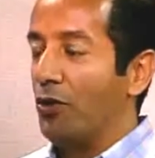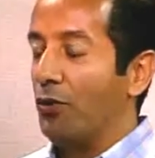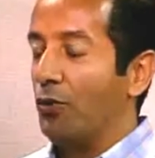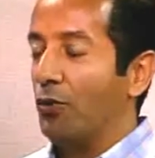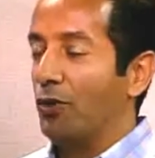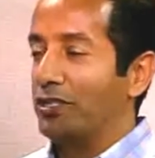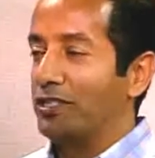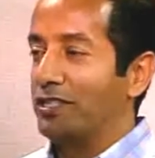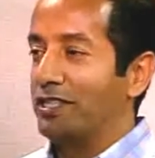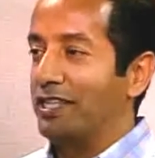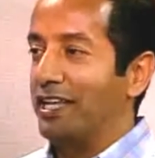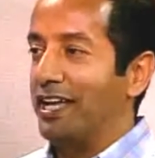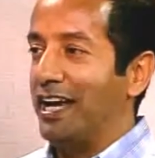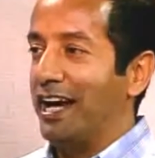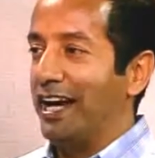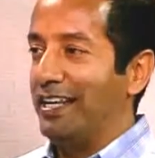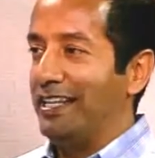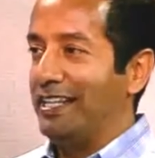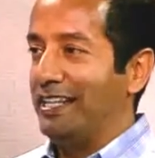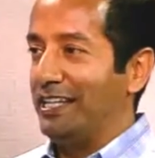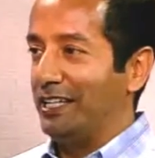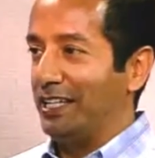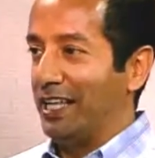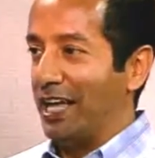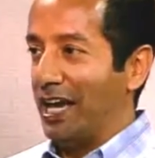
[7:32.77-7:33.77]
What's the
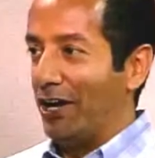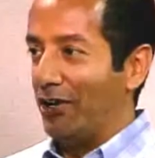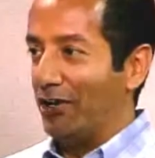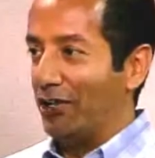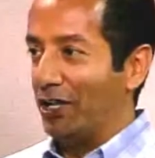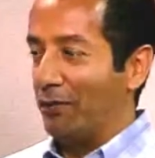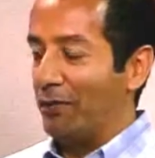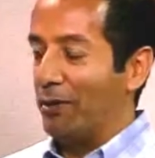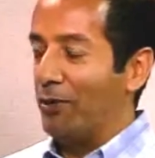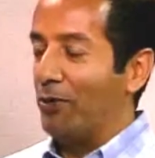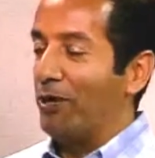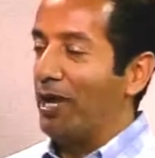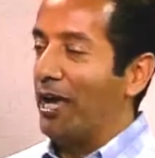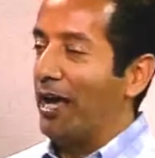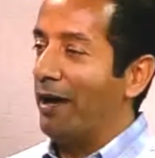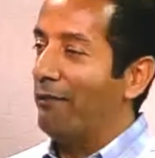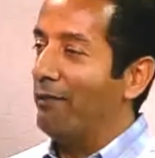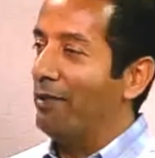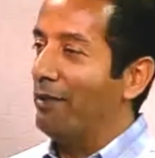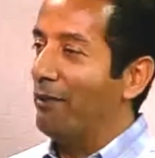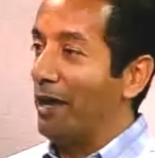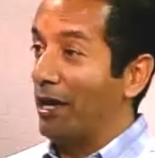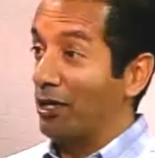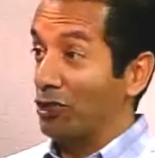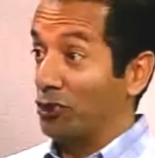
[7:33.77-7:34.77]
ideal outcome? He would have
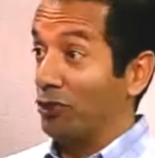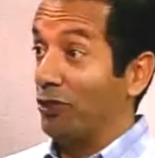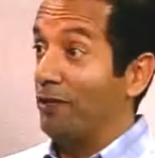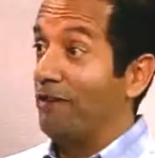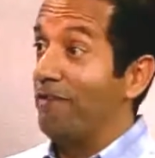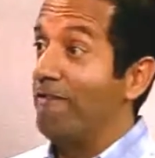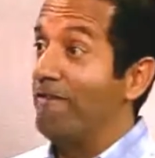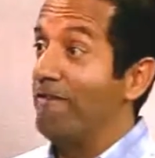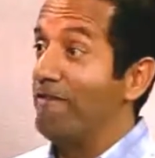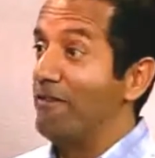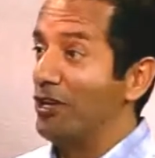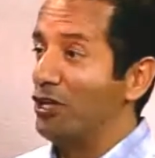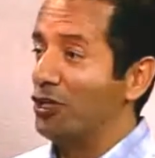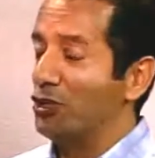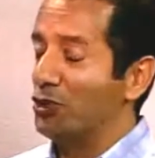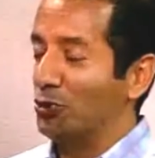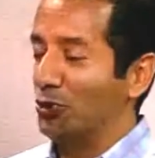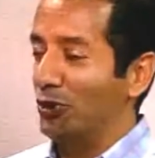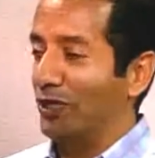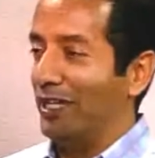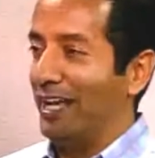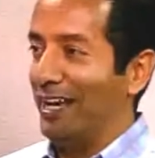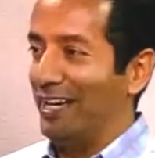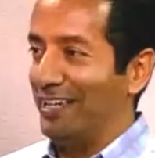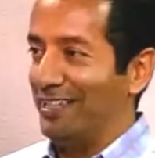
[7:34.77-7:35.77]
them actually
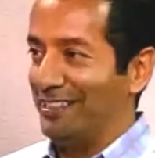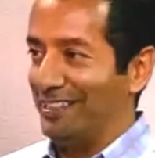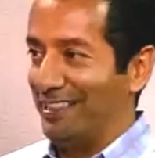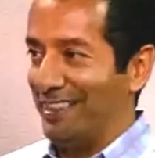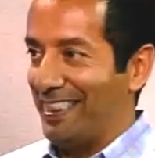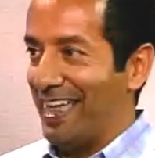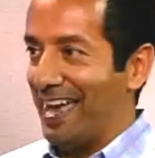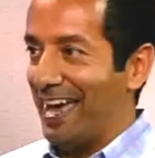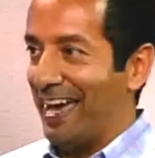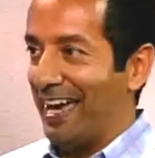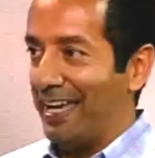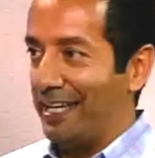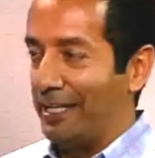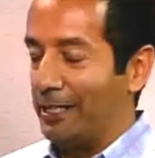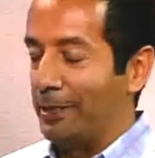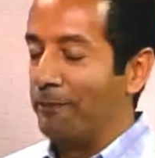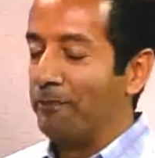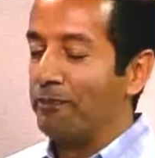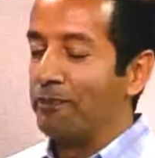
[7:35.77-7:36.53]
visualize that.